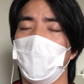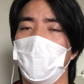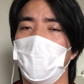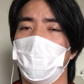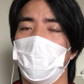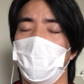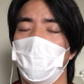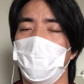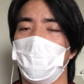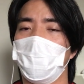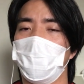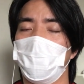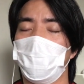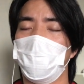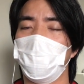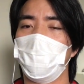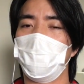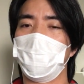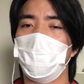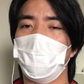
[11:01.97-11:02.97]
uh, uh
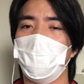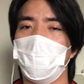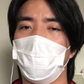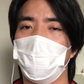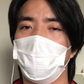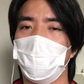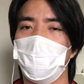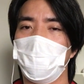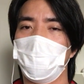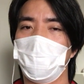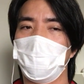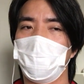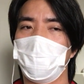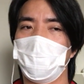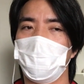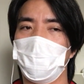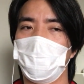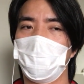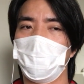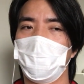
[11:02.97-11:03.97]
to
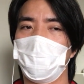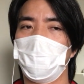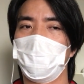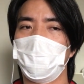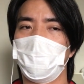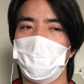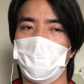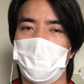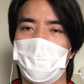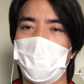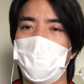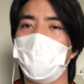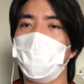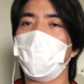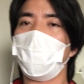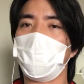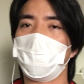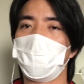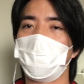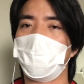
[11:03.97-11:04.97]
get
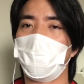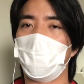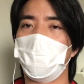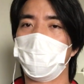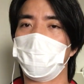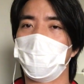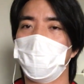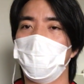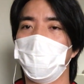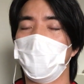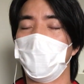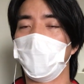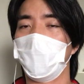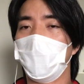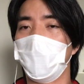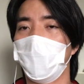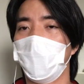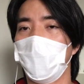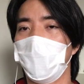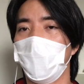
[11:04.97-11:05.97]
more subs.
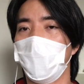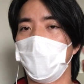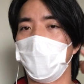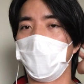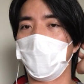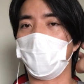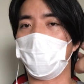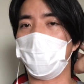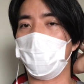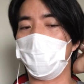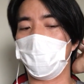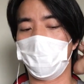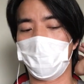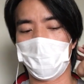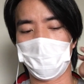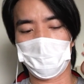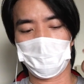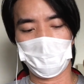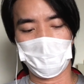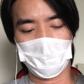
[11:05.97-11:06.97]
Well,
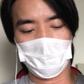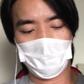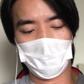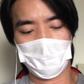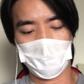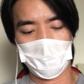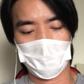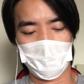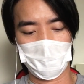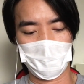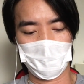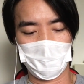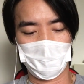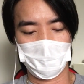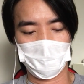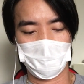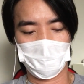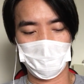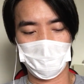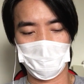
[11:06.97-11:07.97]
that's all.
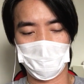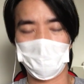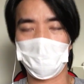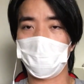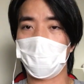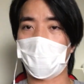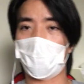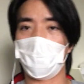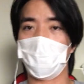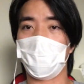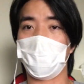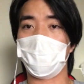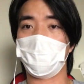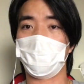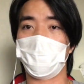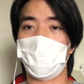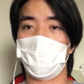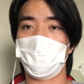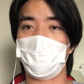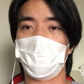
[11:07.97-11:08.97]
Um, I will
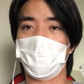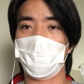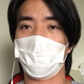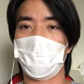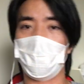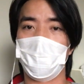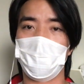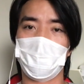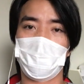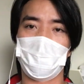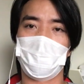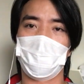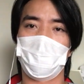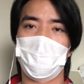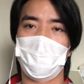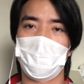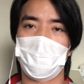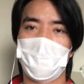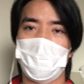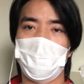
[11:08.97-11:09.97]
update you guys
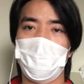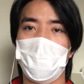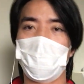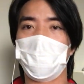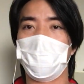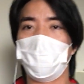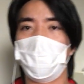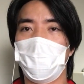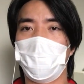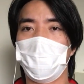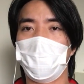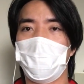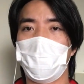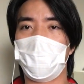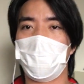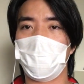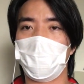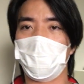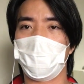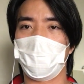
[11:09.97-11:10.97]
with the next video
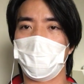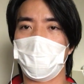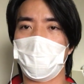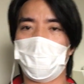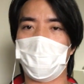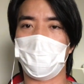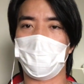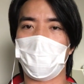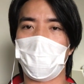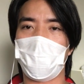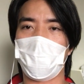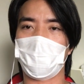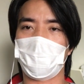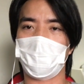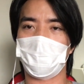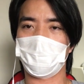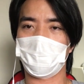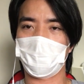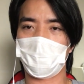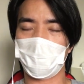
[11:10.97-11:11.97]
log and how the
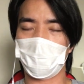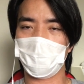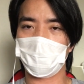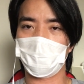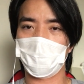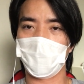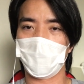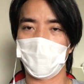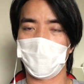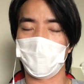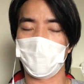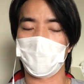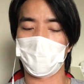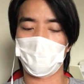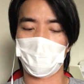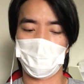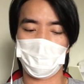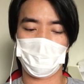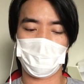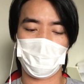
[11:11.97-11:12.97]
progress grows
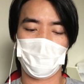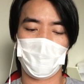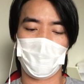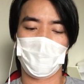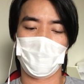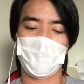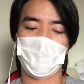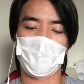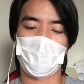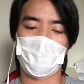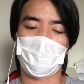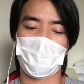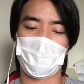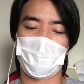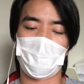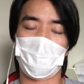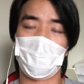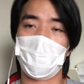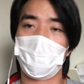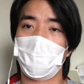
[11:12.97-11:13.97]
goes. Uh,
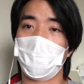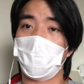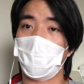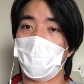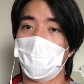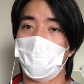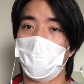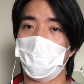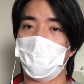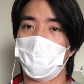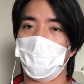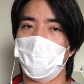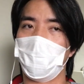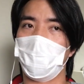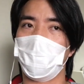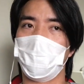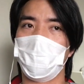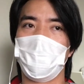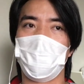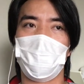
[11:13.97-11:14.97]
hopefully I'll have
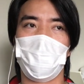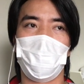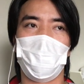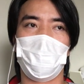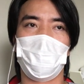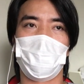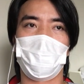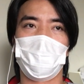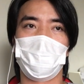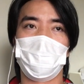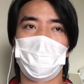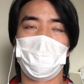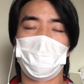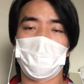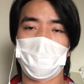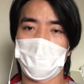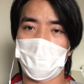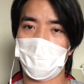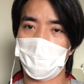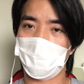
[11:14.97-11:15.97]
more
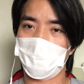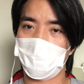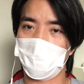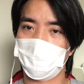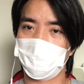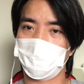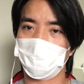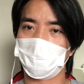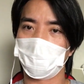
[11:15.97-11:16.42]
subs.